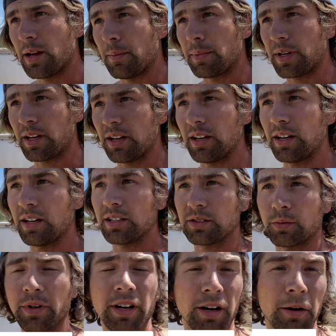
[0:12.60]
because
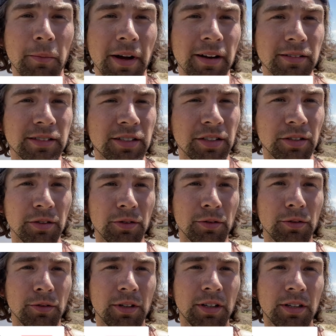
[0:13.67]
we are about
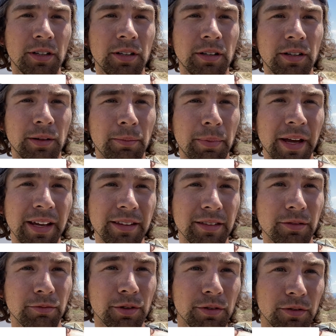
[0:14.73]
to paint the
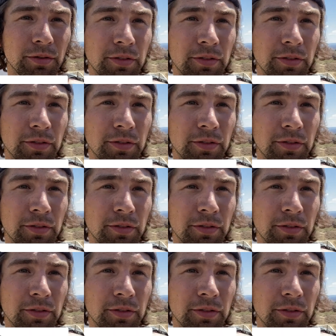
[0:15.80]
roof.